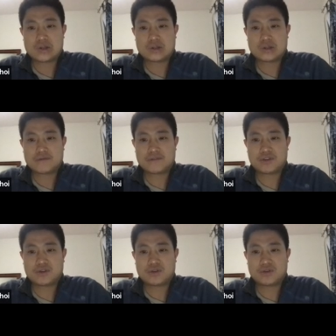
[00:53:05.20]
give
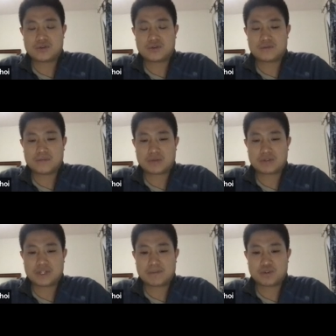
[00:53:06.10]
you
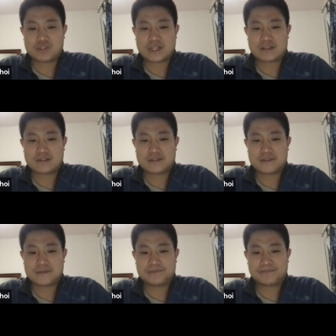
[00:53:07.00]
about 10 more seconds.